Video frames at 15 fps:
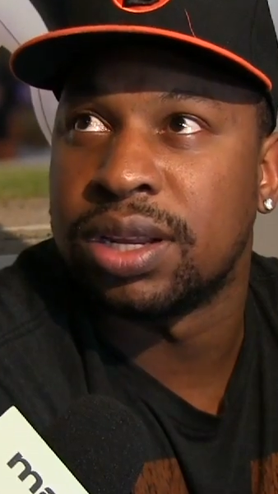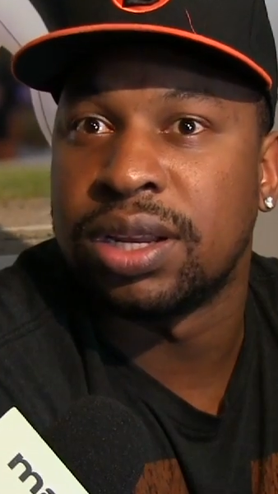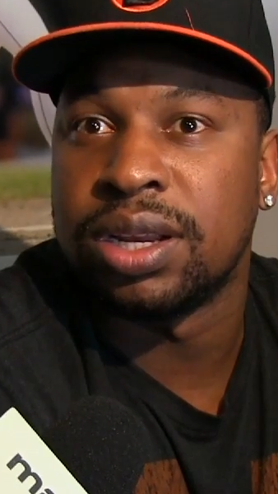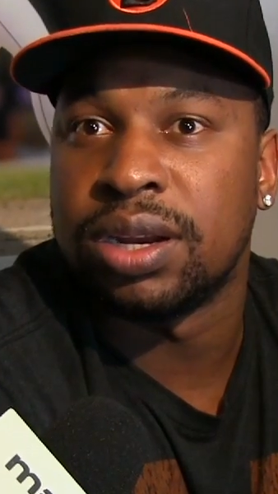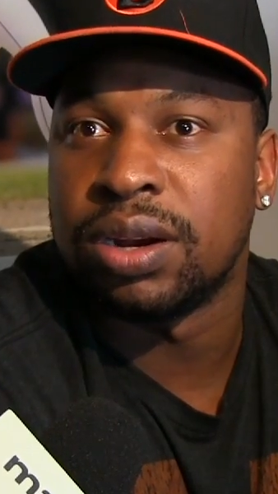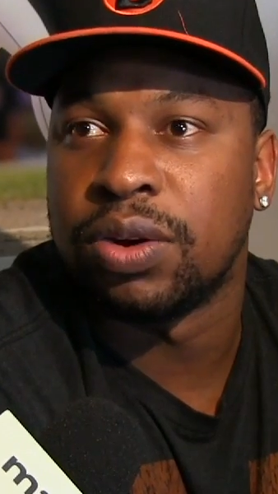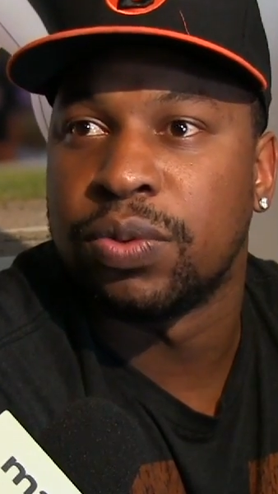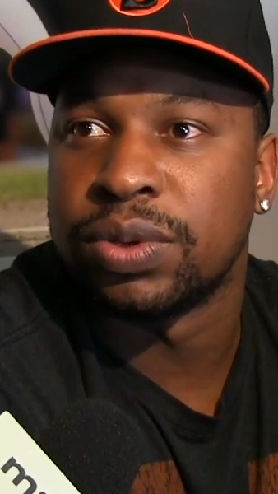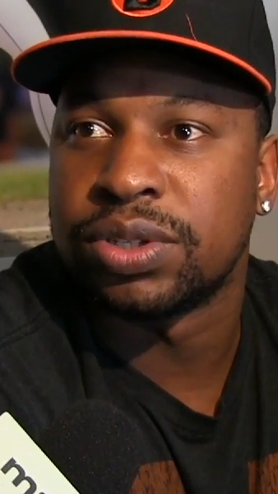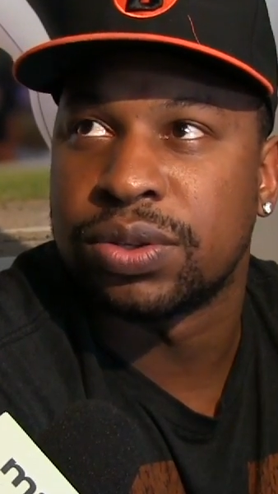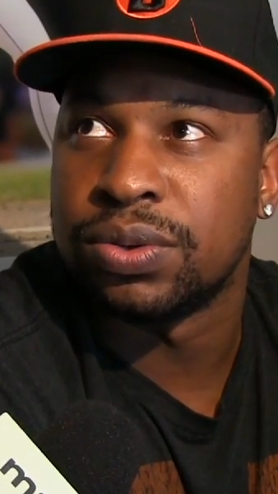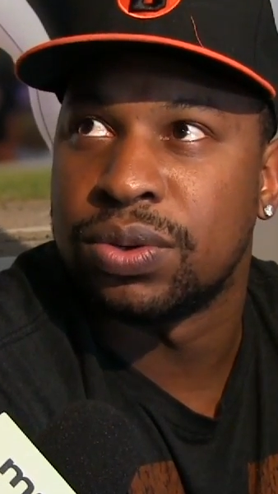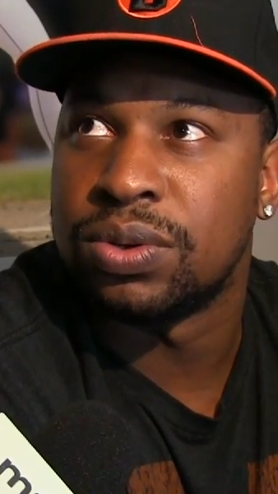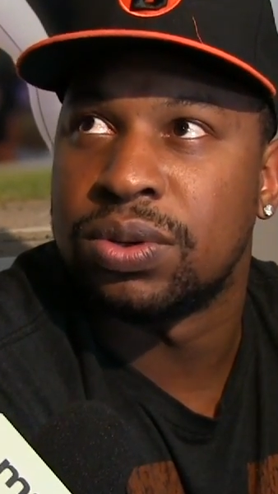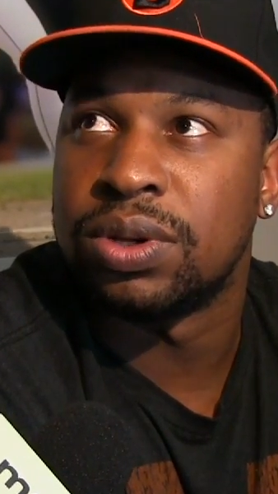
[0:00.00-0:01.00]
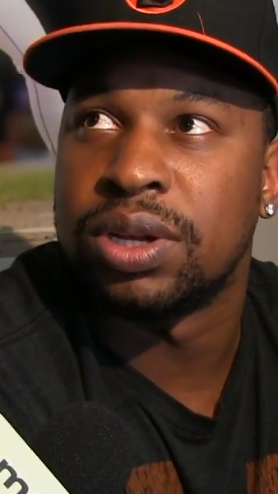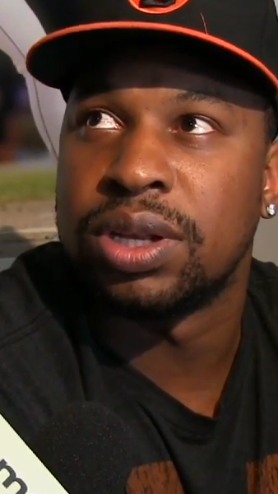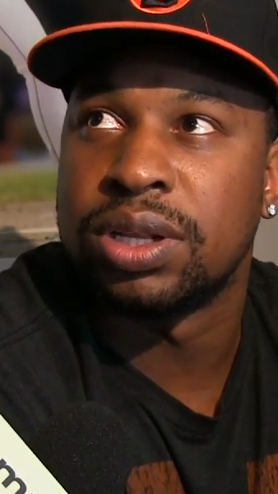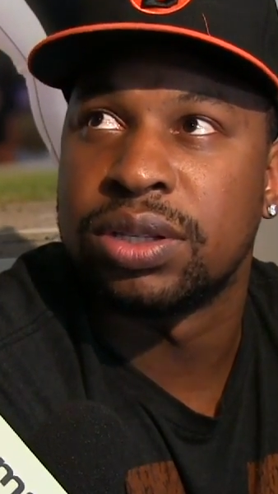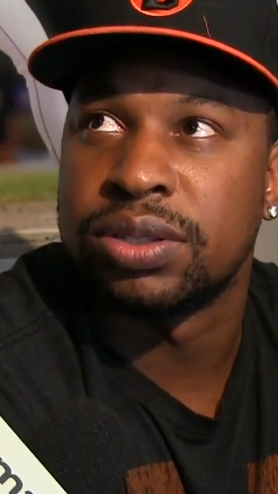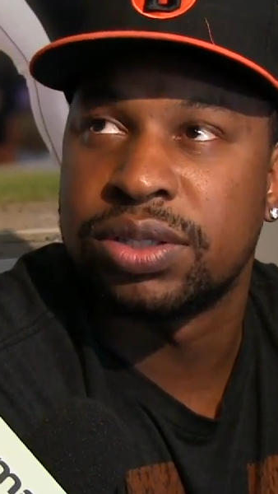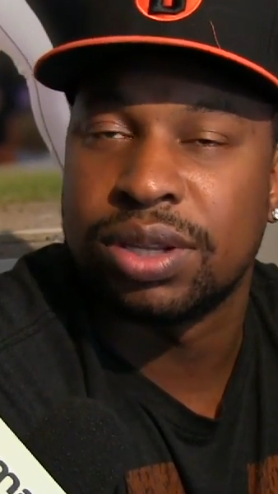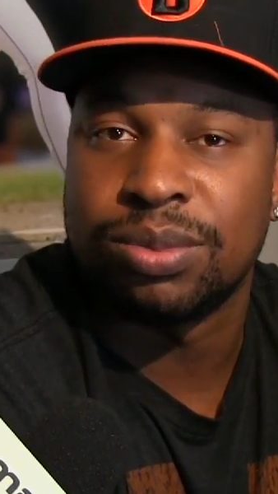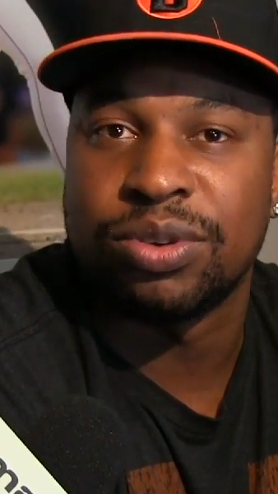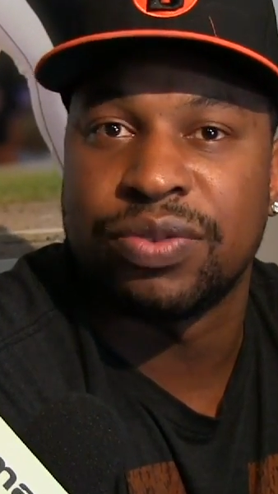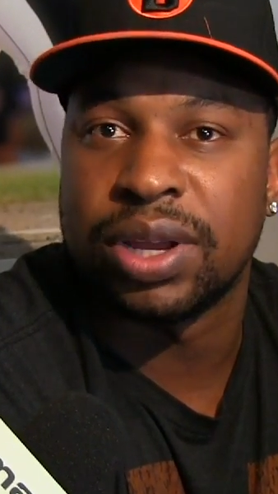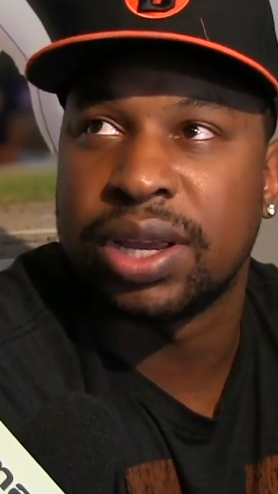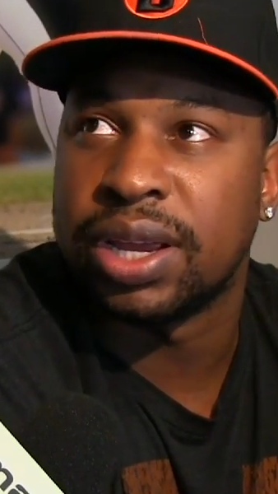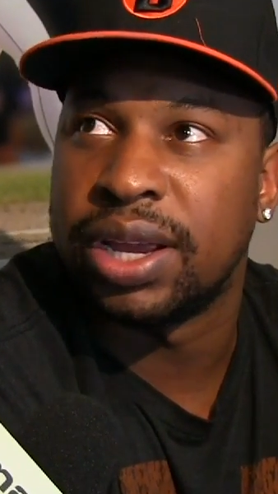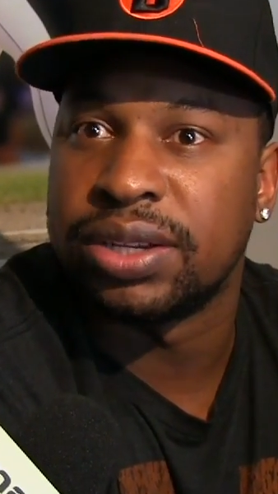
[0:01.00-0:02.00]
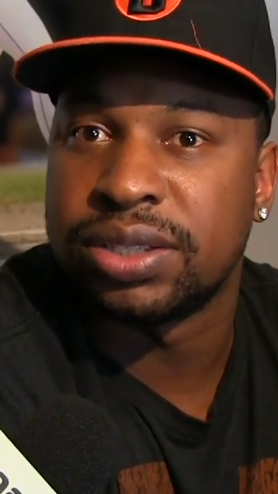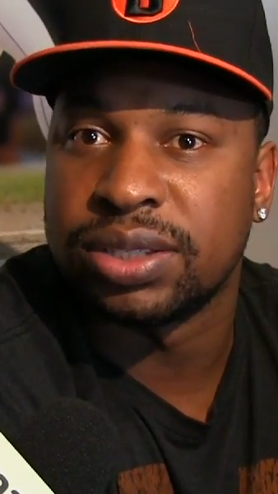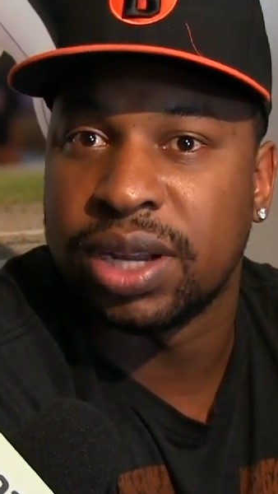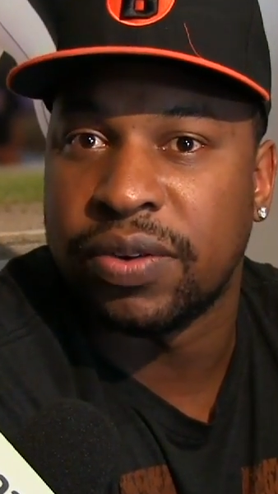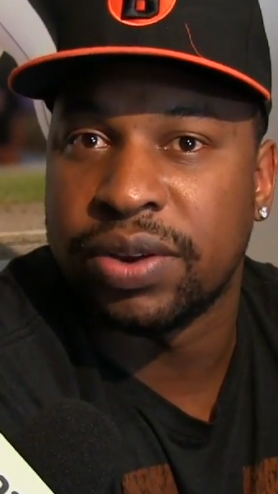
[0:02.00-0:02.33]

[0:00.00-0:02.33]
in here with school and summer vacations and